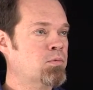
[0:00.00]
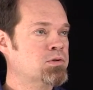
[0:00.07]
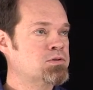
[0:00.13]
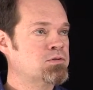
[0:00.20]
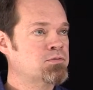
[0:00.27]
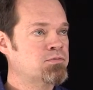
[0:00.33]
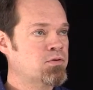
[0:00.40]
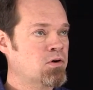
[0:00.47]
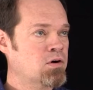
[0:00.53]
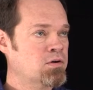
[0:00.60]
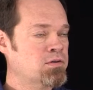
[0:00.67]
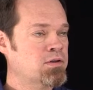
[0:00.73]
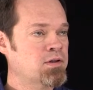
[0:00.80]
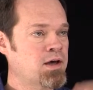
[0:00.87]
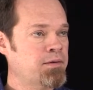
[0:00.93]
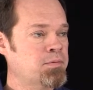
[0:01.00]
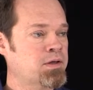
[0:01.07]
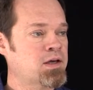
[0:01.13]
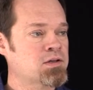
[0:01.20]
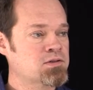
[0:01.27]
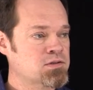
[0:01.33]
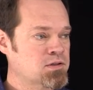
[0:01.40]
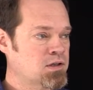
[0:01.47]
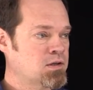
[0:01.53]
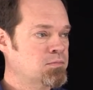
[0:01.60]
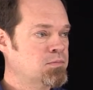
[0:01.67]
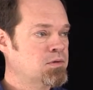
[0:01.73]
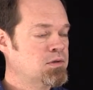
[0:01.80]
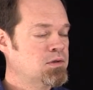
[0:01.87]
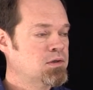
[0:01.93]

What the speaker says: what you've heard, the application team,